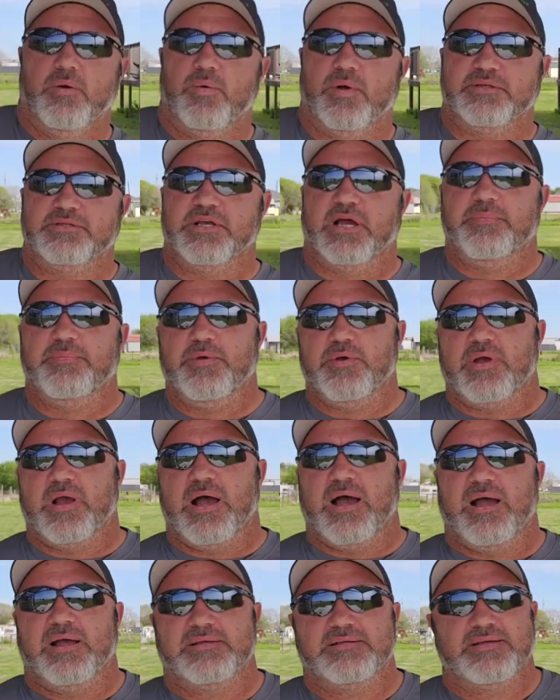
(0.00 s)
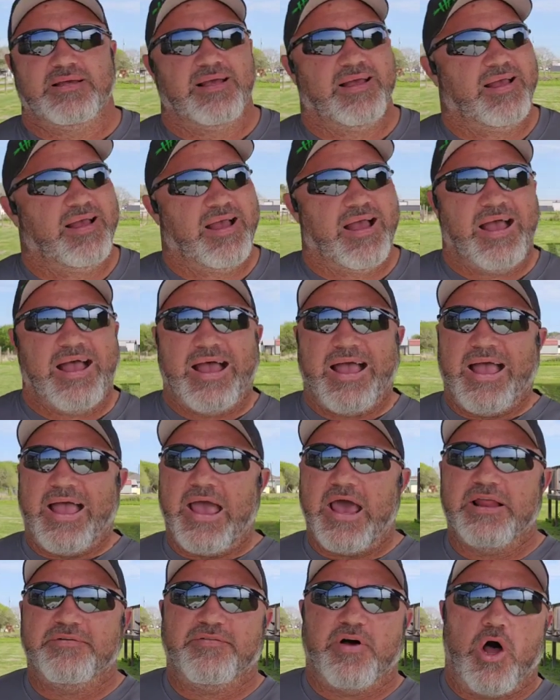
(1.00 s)
What's up, you guys?
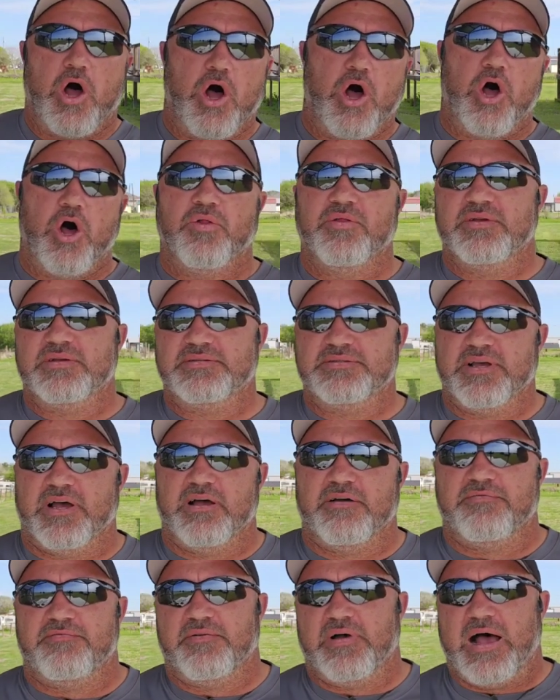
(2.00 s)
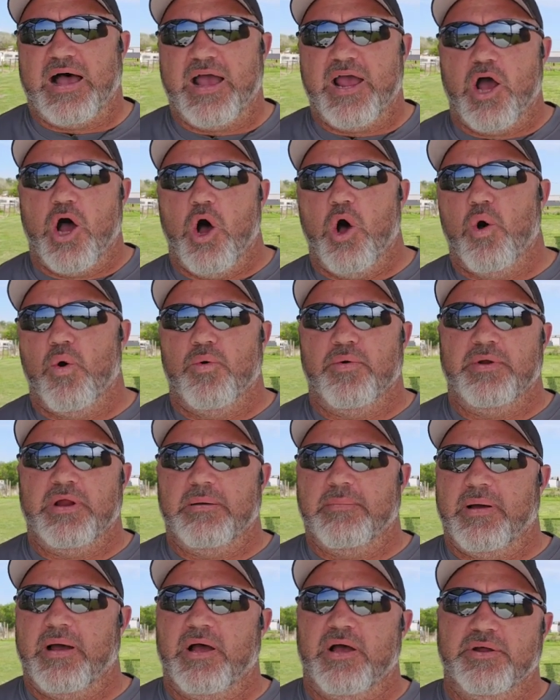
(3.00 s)
Out of all the stuff I own
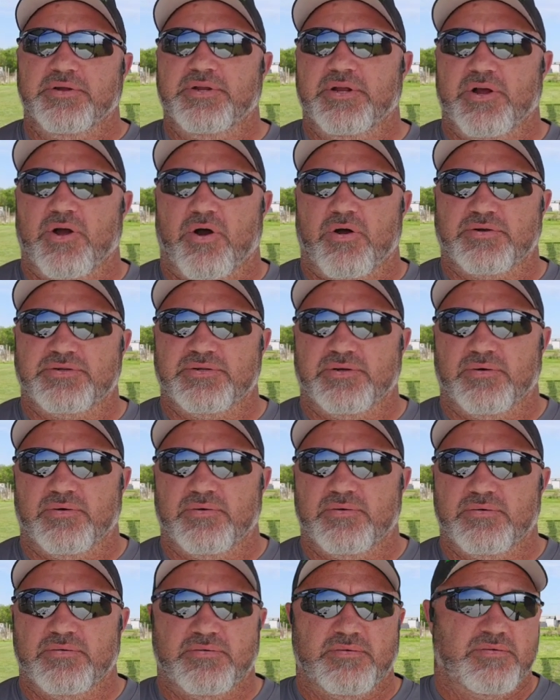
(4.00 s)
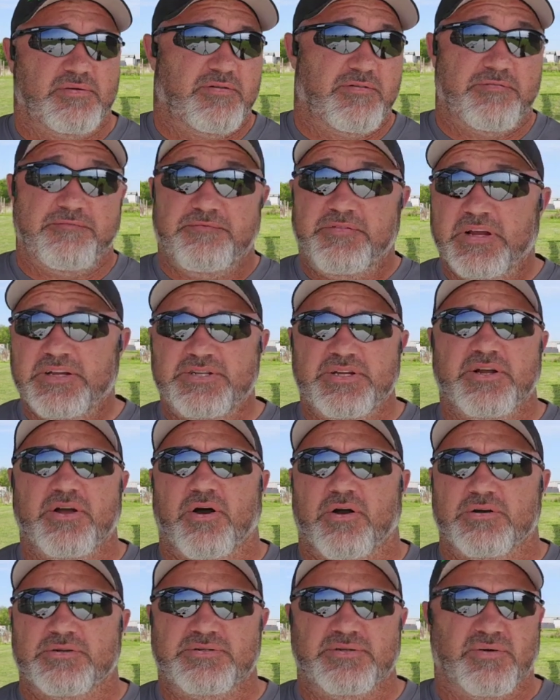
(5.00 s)
in my hunting arsenal, fishing
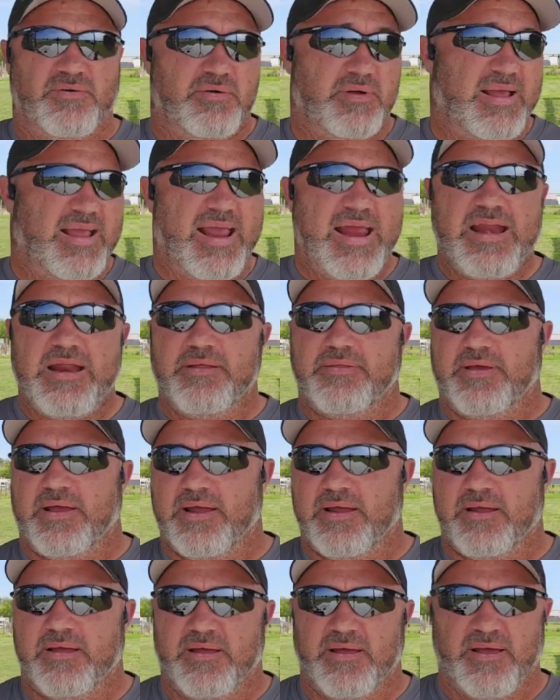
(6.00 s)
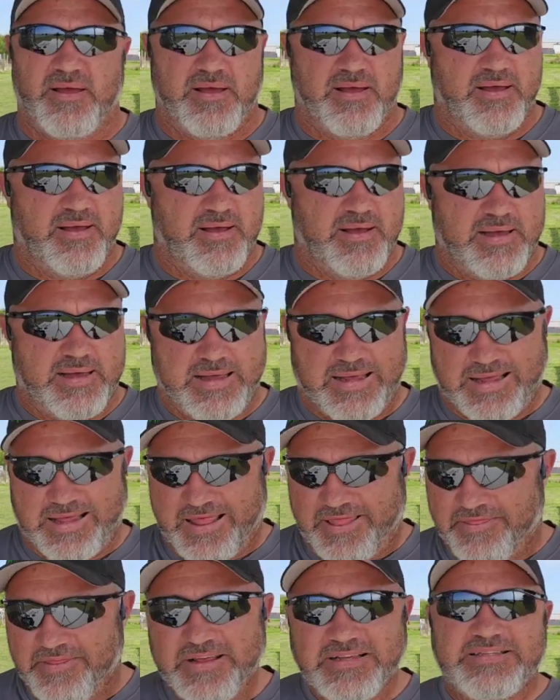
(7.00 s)
arsenal, anything,
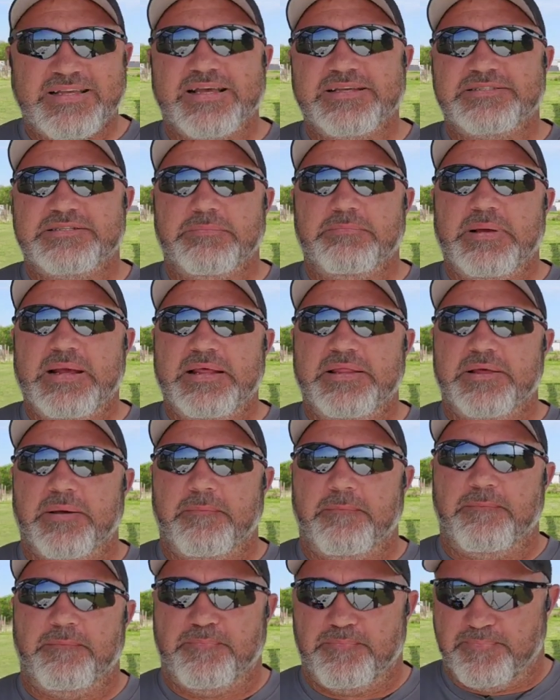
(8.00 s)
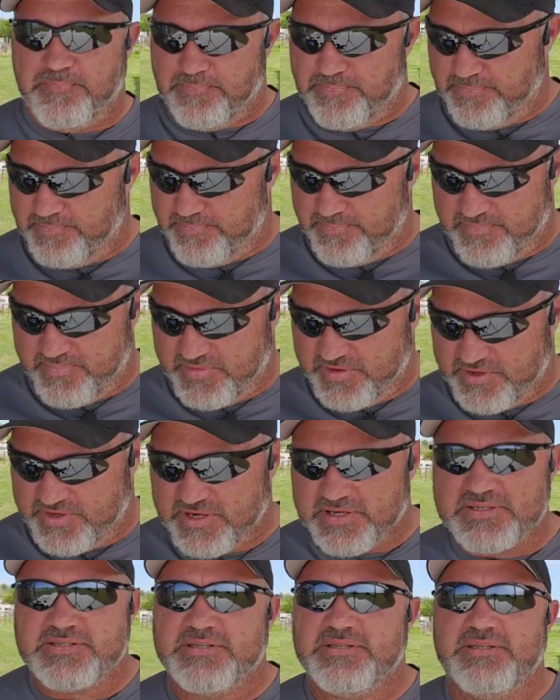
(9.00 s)
this has to be
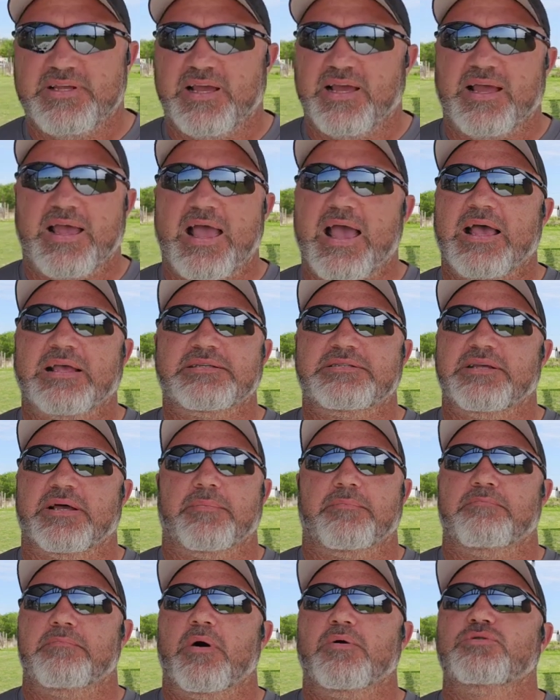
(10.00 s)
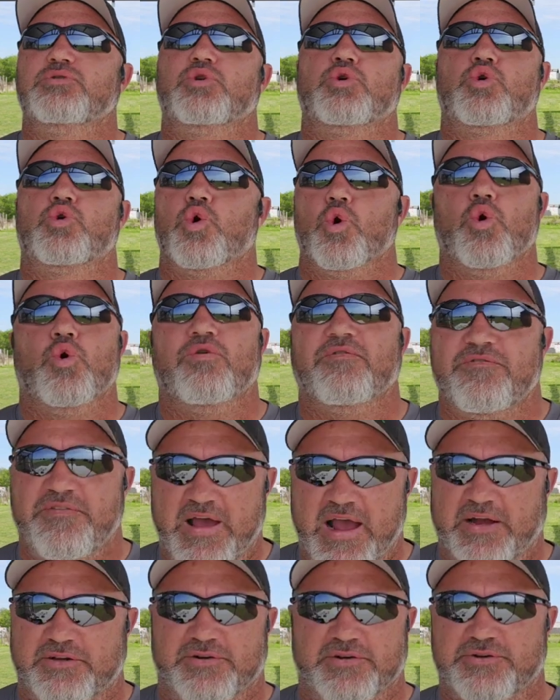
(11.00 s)
has the most cool
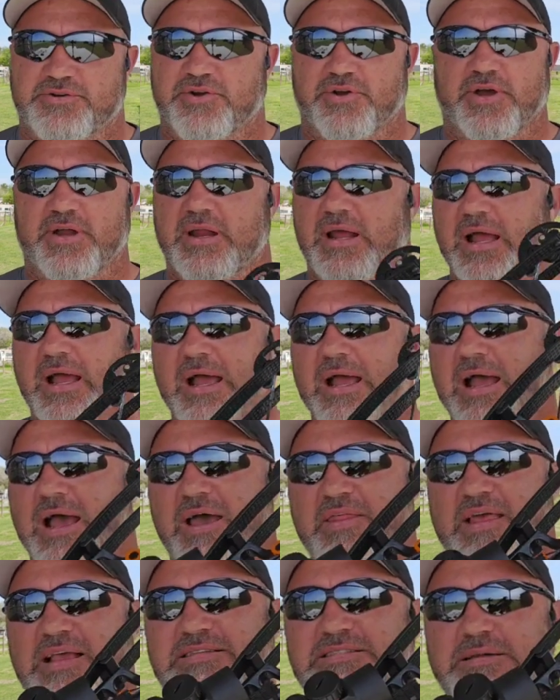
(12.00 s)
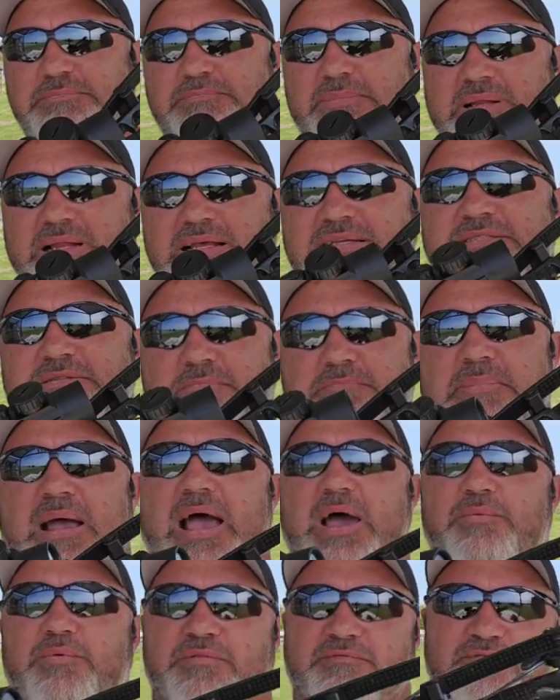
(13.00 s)
factor to it. And that's the Ballista
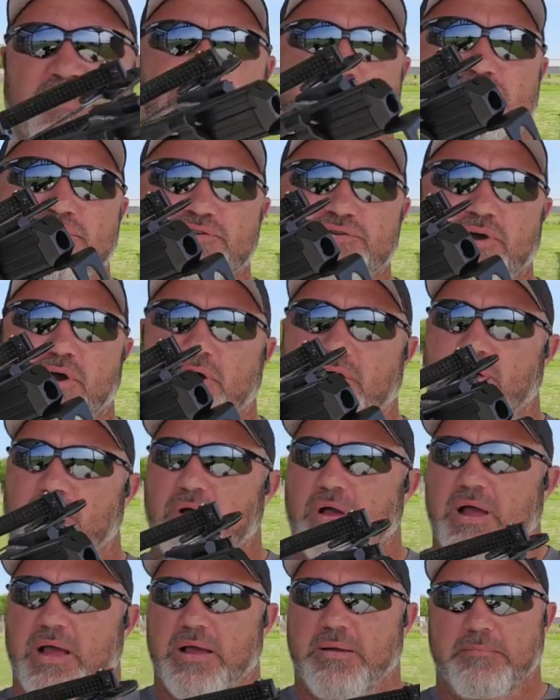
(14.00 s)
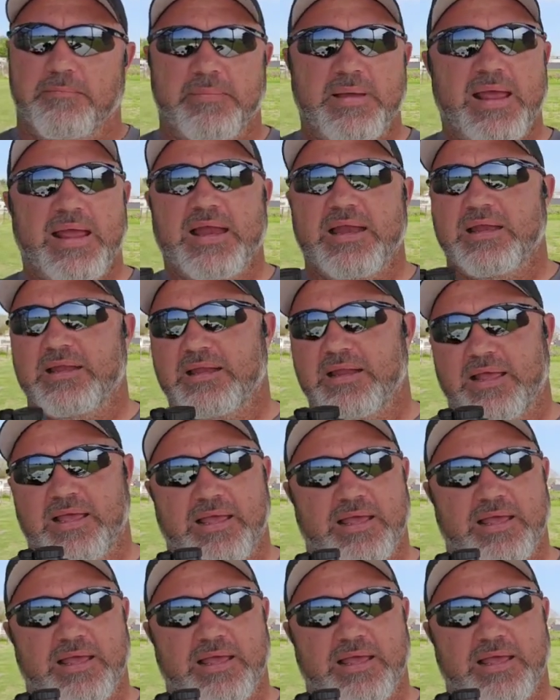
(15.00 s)
Bat reverse draw. Man,